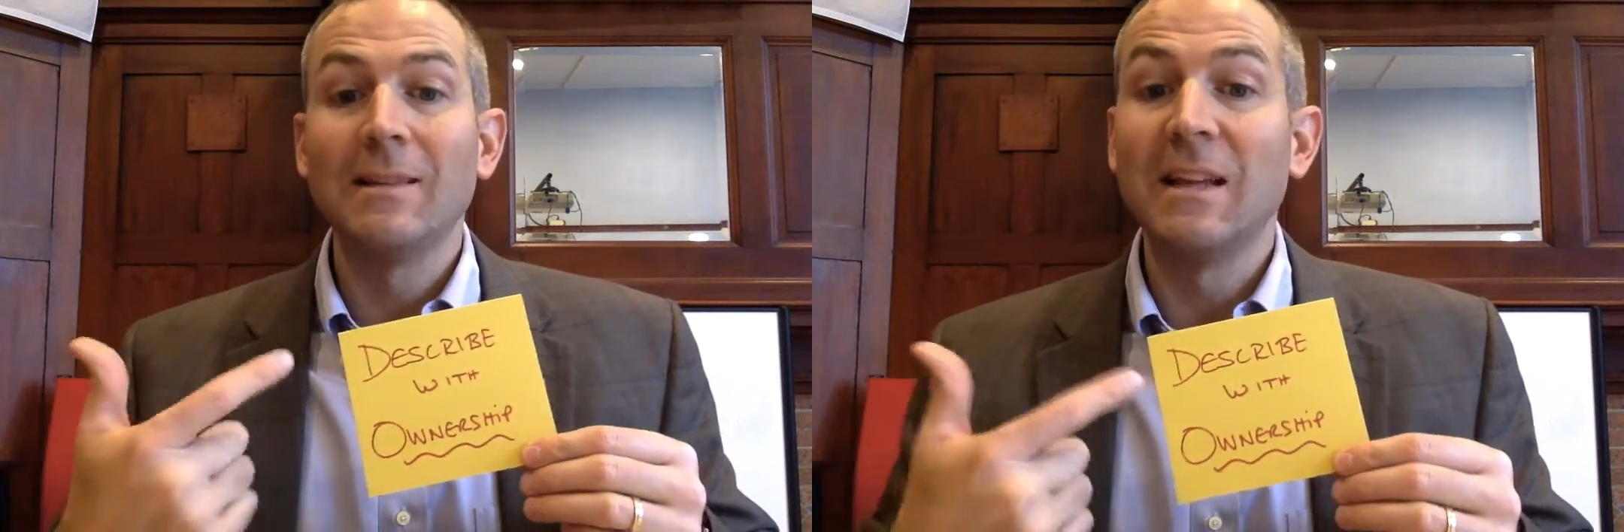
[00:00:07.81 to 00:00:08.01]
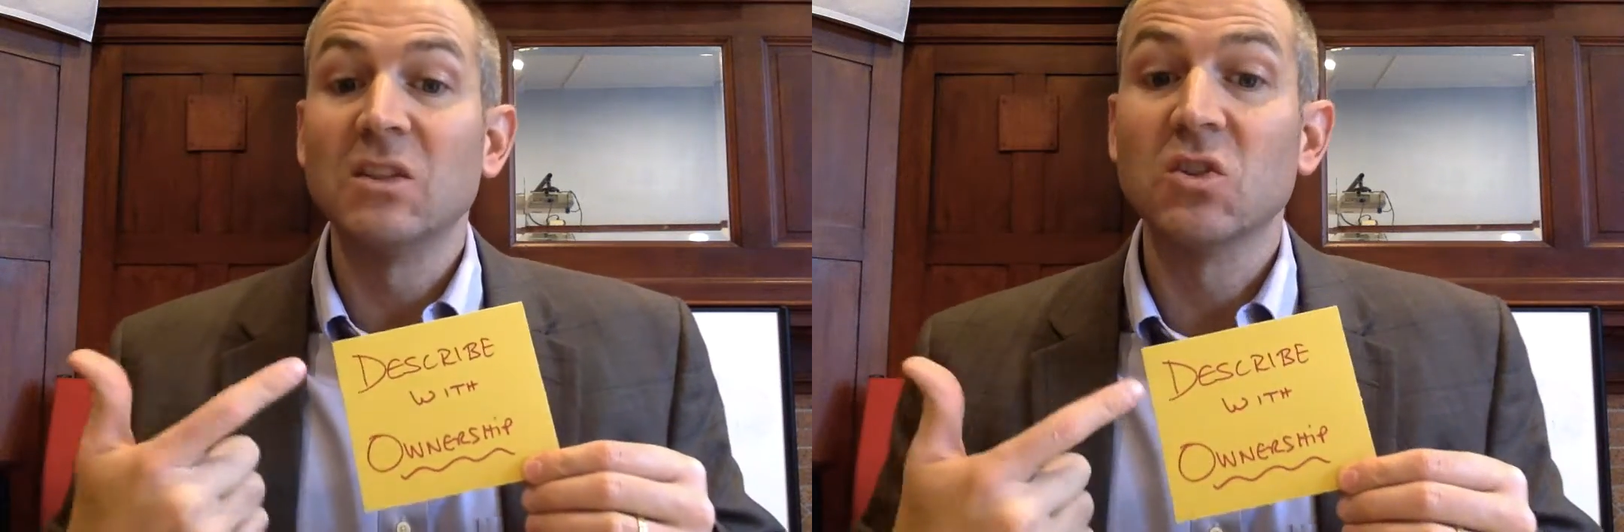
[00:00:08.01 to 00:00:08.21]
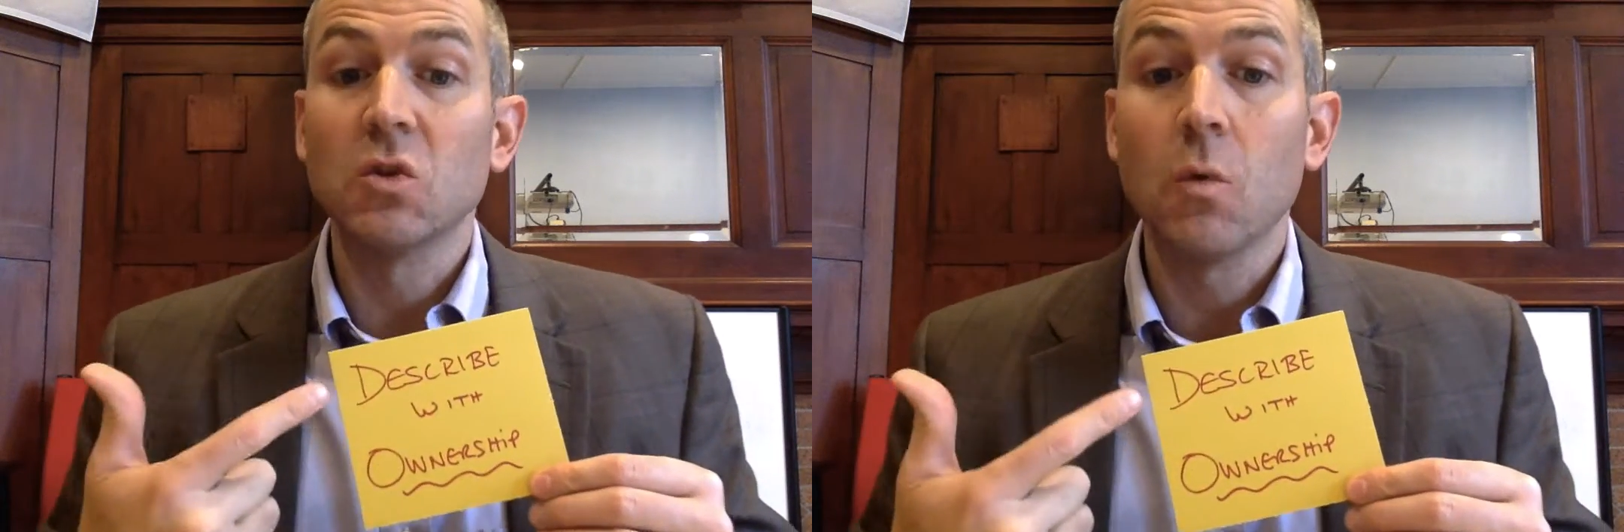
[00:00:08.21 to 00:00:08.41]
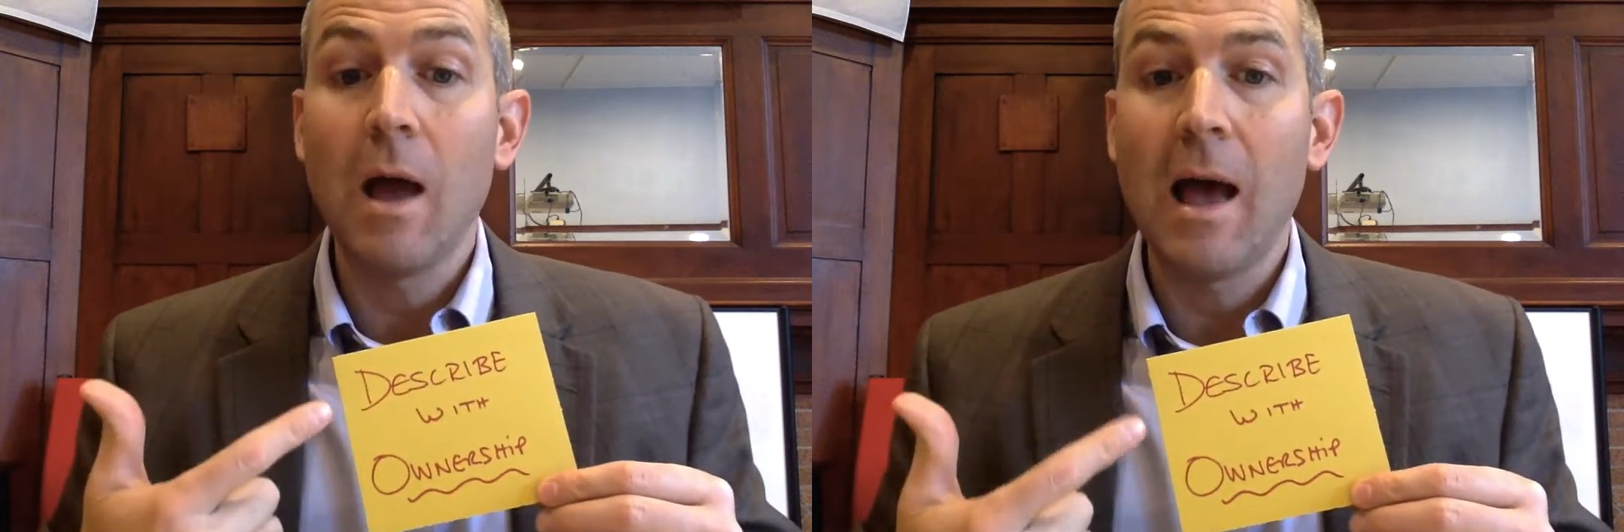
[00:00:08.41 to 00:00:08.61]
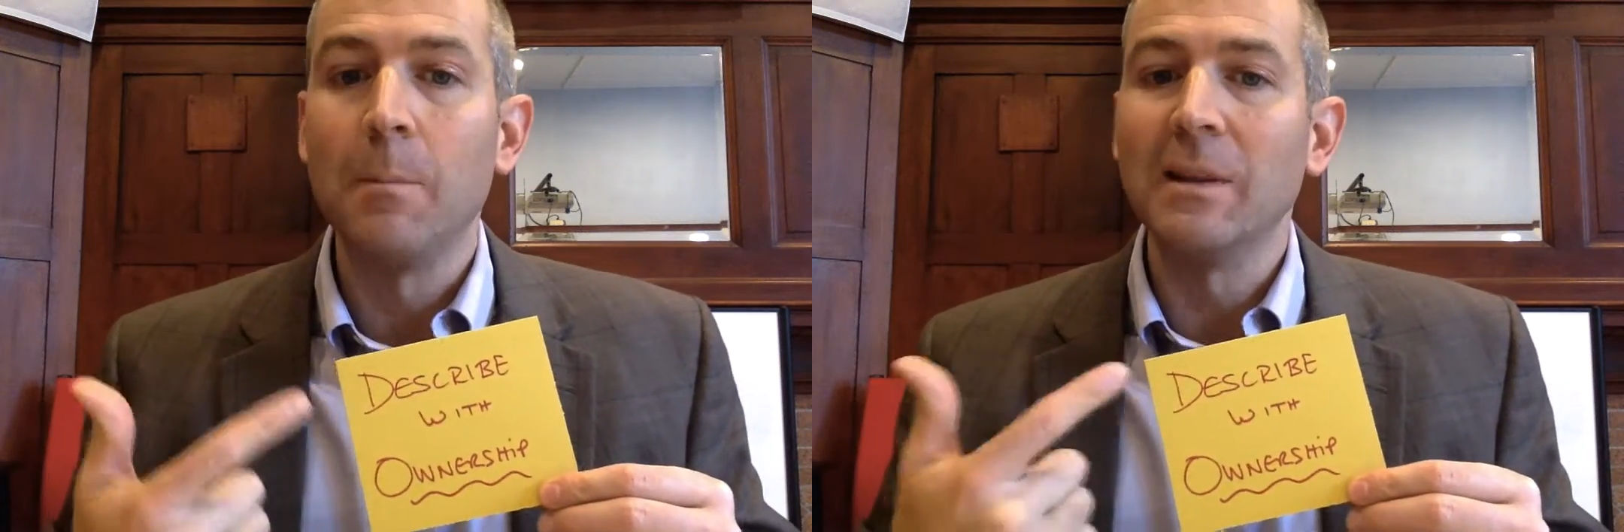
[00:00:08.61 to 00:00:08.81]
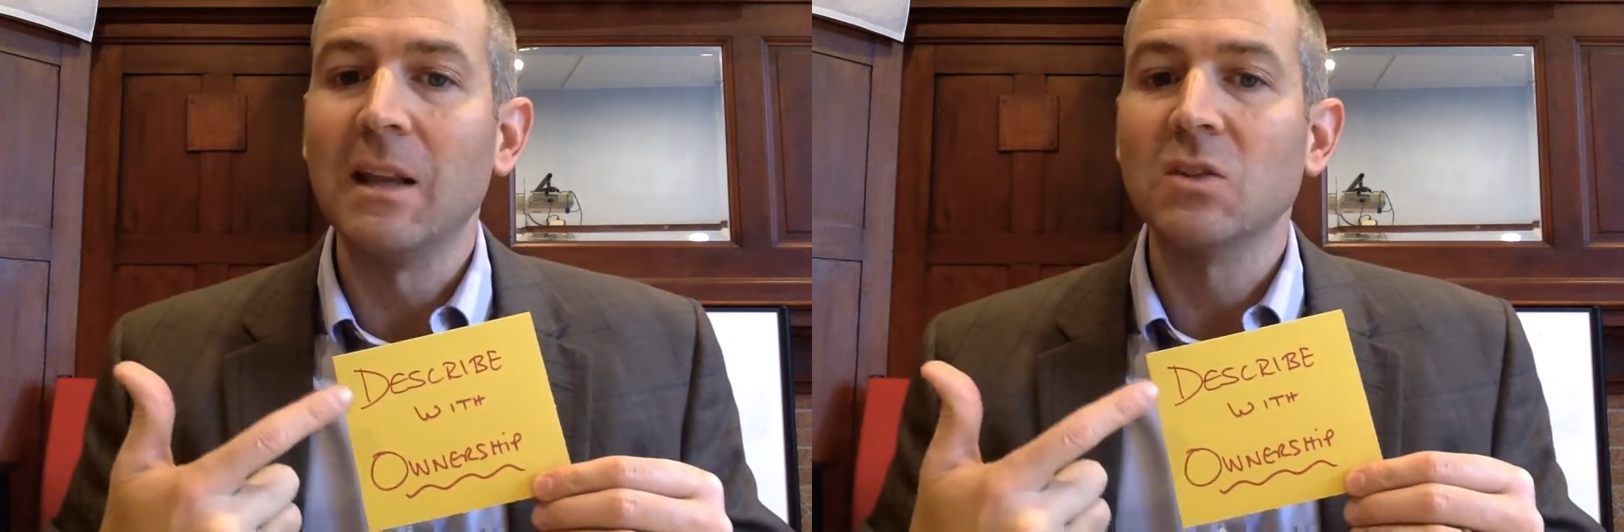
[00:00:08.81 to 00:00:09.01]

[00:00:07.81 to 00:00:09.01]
They describe, but they